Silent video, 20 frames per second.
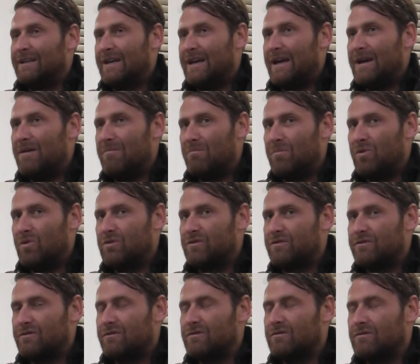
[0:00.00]

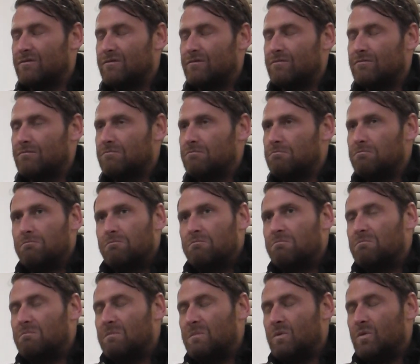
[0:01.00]
But
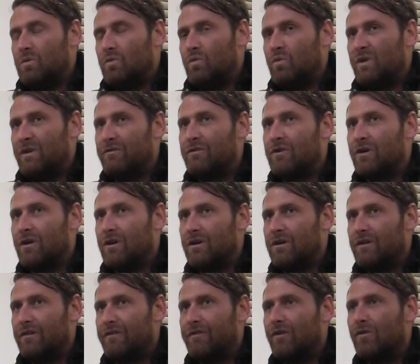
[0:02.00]
we've got
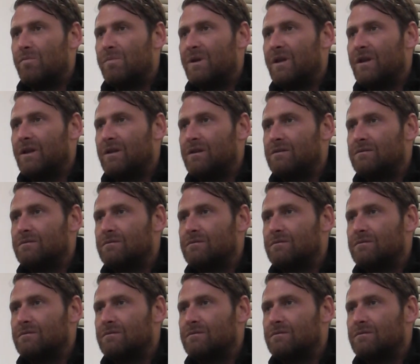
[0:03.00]
a full bill.